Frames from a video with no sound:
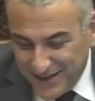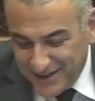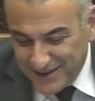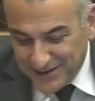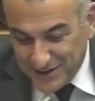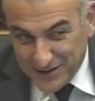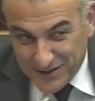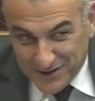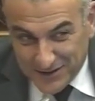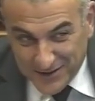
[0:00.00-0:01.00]
my question
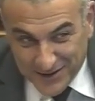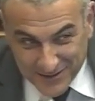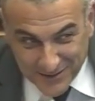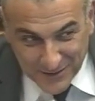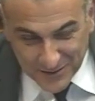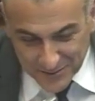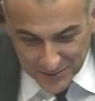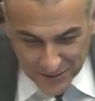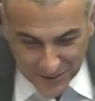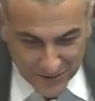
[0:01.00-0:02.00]
might seem a
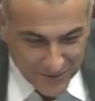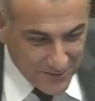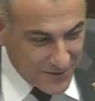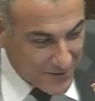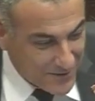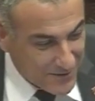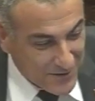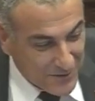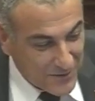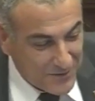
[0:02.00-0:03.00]
little
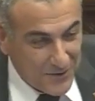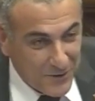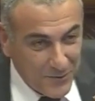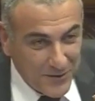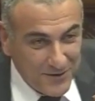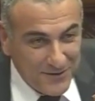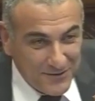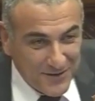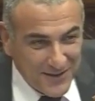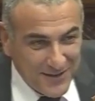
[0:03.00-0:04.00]
strange to you,
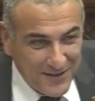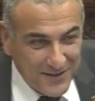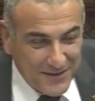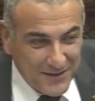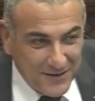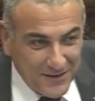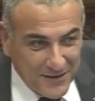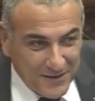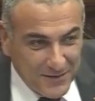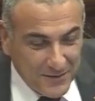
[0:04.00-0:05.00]
but if we
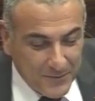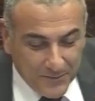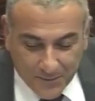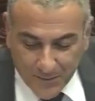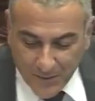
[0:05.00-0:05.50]
put